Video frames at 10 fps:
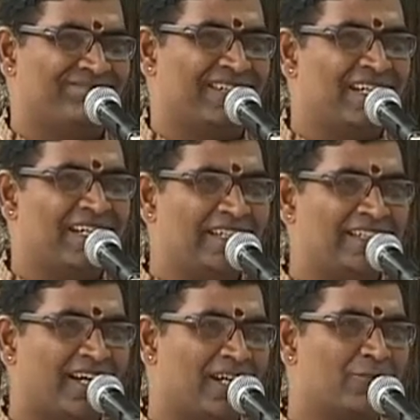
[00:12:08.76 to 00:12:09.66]
Any
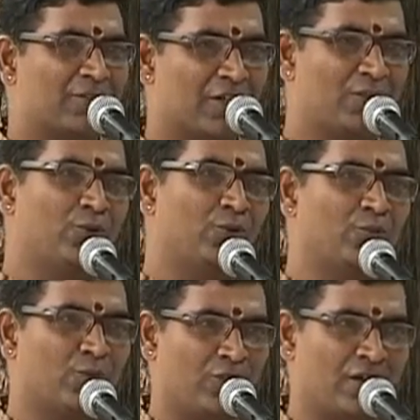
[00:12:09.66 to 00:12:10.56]
talam you can do
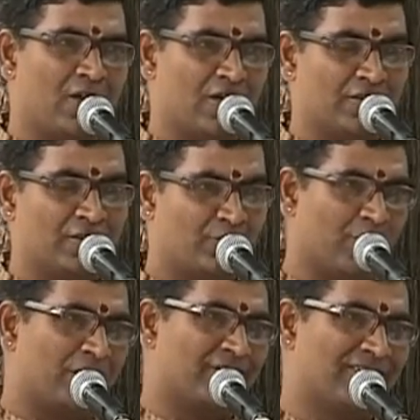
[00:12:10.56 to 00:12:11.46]
Mohara on the
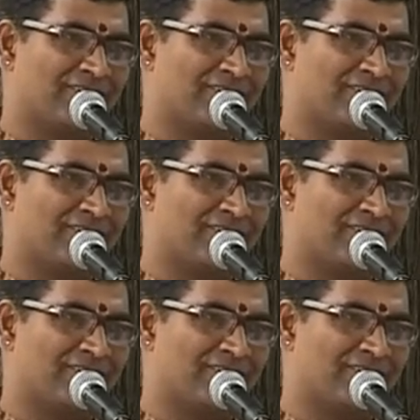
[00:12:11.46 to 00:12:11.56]
spot